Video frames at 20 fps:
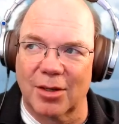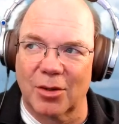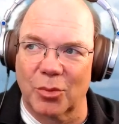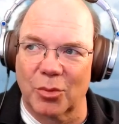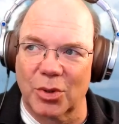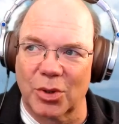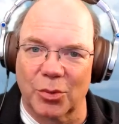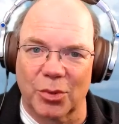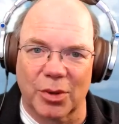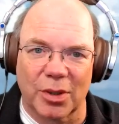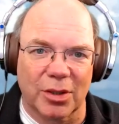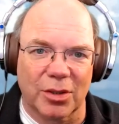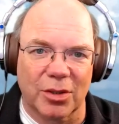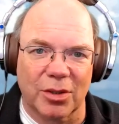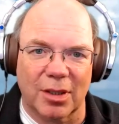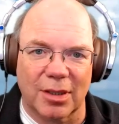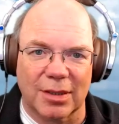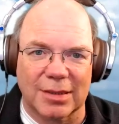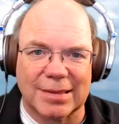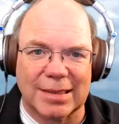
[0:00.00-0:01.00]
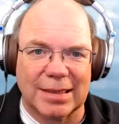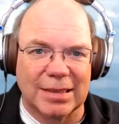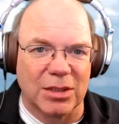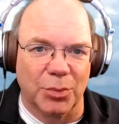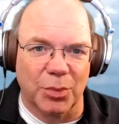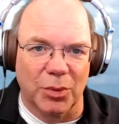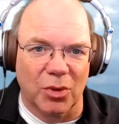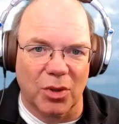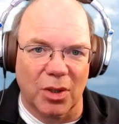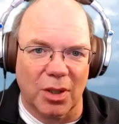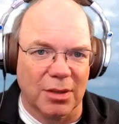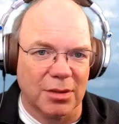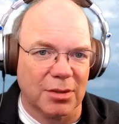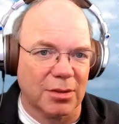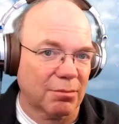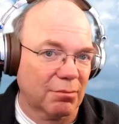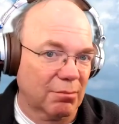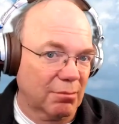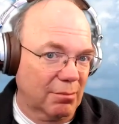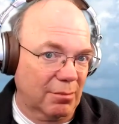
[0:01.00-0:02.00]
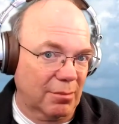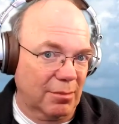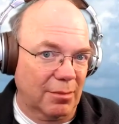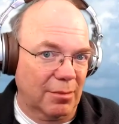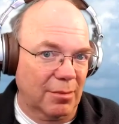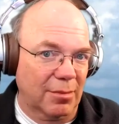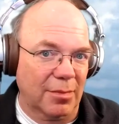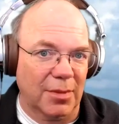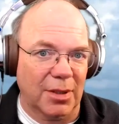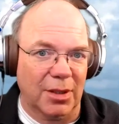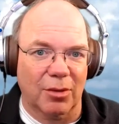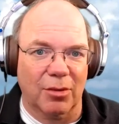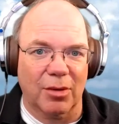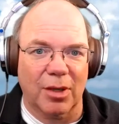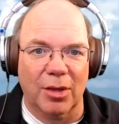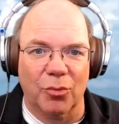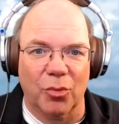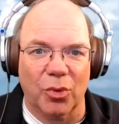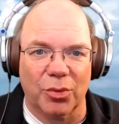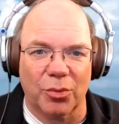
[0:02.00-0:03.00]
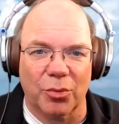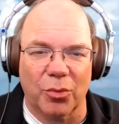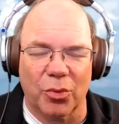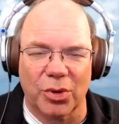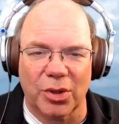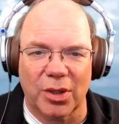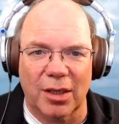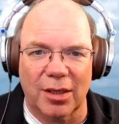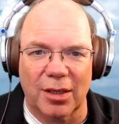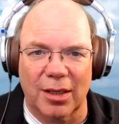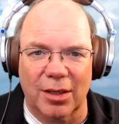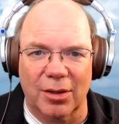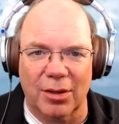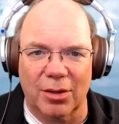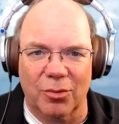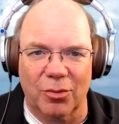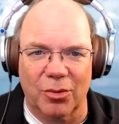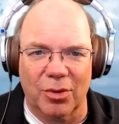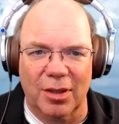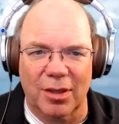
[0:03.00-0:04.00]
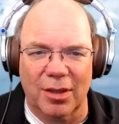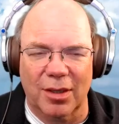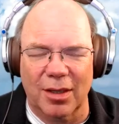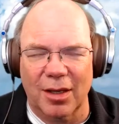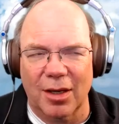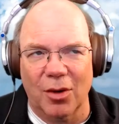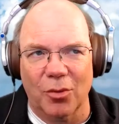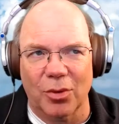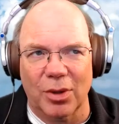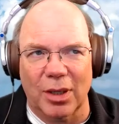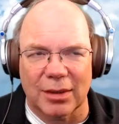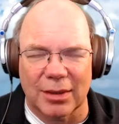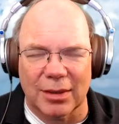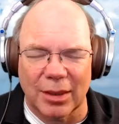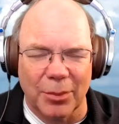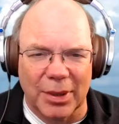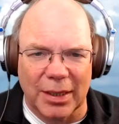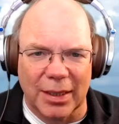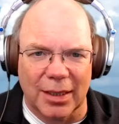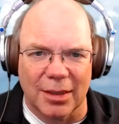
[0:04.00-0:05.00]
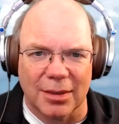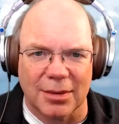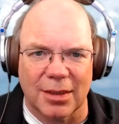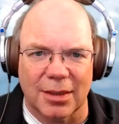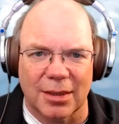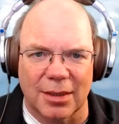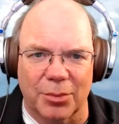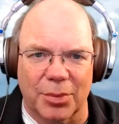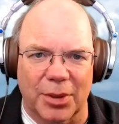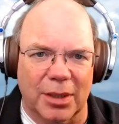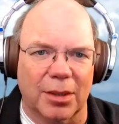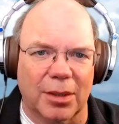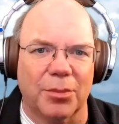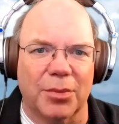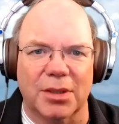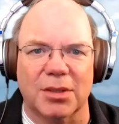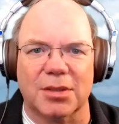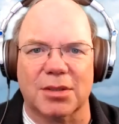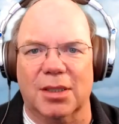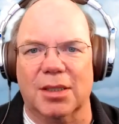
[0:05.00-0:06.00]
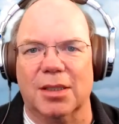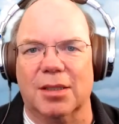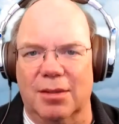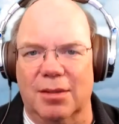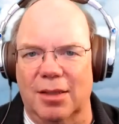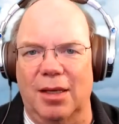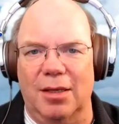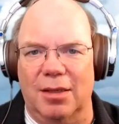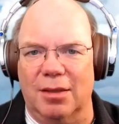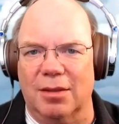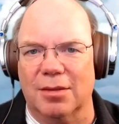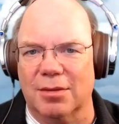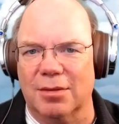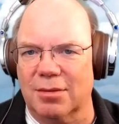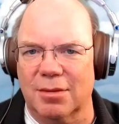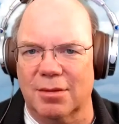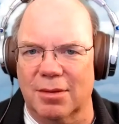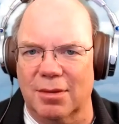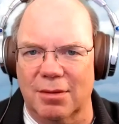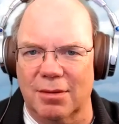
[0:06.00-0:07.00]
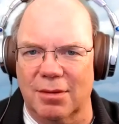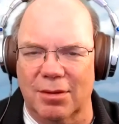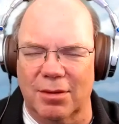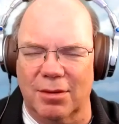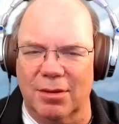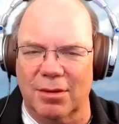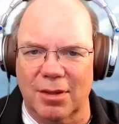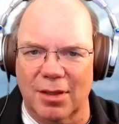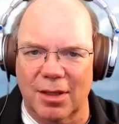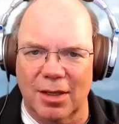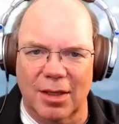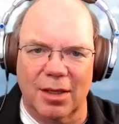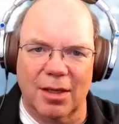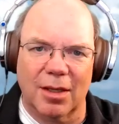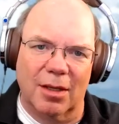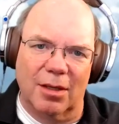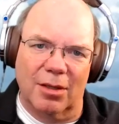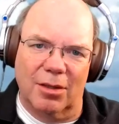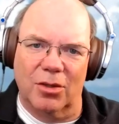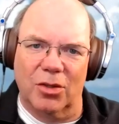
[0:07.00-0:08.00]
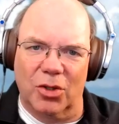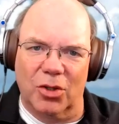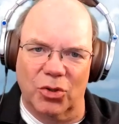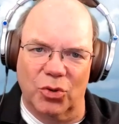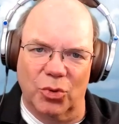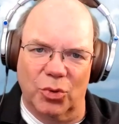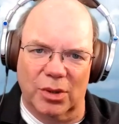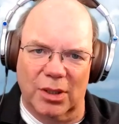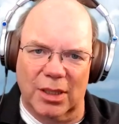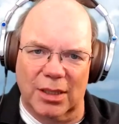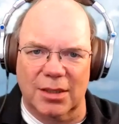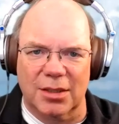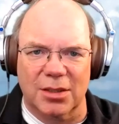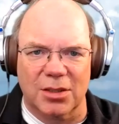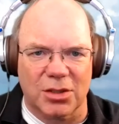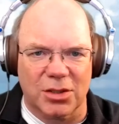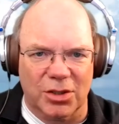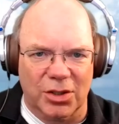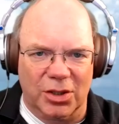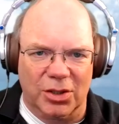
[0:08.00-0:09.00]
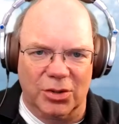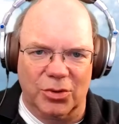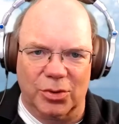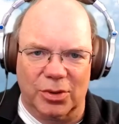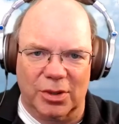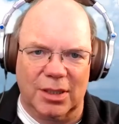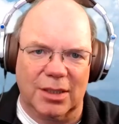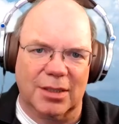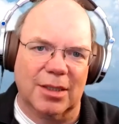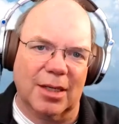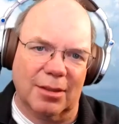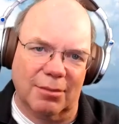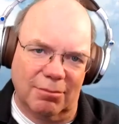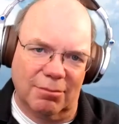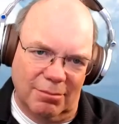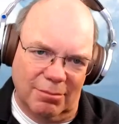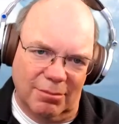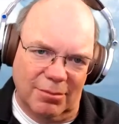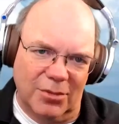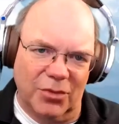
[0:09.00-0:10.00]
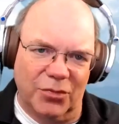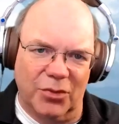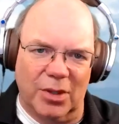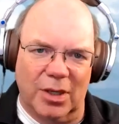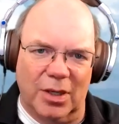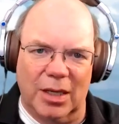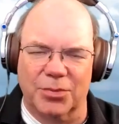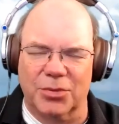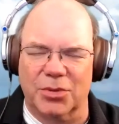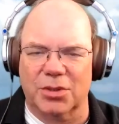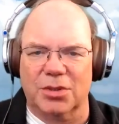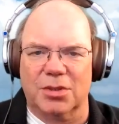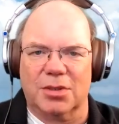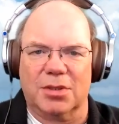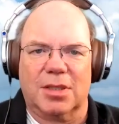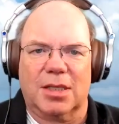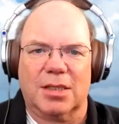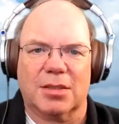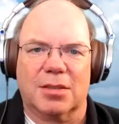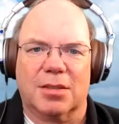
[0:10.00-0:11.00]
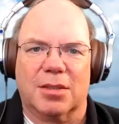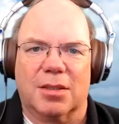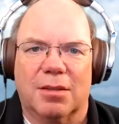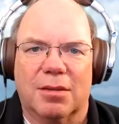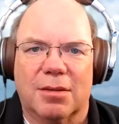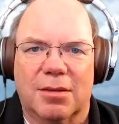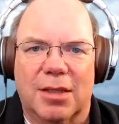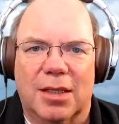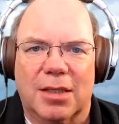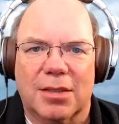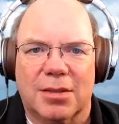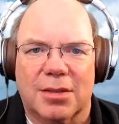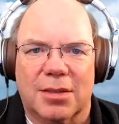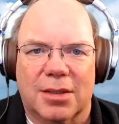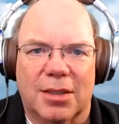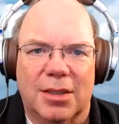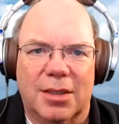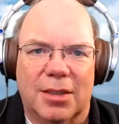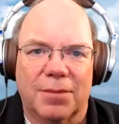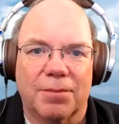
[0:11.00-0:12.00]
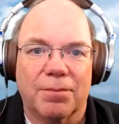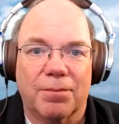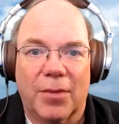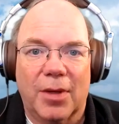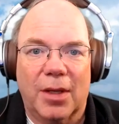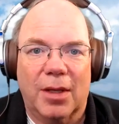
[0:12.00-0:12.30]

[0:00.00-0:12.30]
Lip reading: don't know what you want, accessible cost, and we're not limiting it to anybody. I mean, it's like, hey, you can do it like this, you can do it like that, different options. That's the key.